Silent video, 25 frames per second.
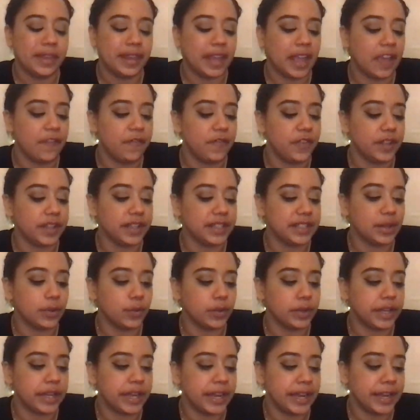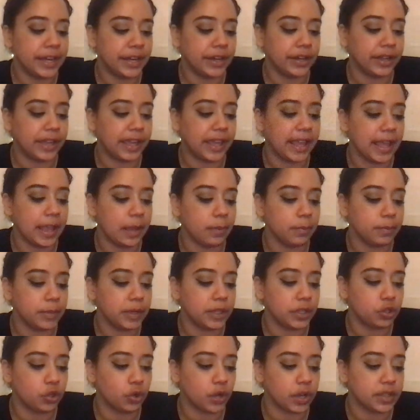I feel like someone here can't be
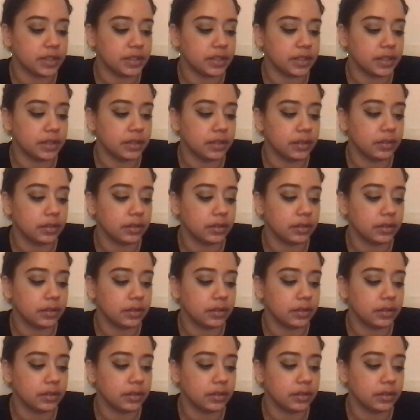trusted.